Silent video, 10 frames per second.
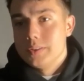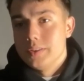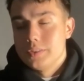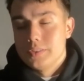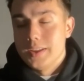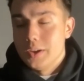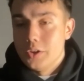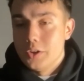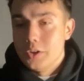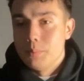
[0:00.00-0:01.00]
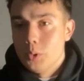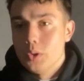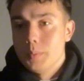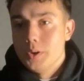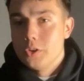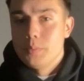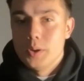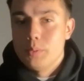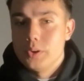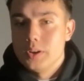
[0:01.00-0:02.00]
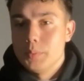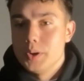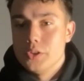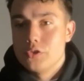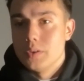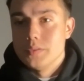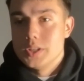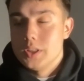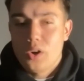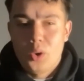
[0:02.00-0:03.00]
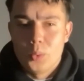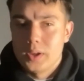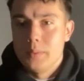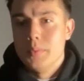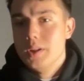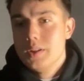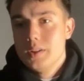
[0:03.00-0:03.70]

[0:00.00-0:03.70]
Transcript: because it hurts more that we lost by a point. And we were in the driving seat the whole game.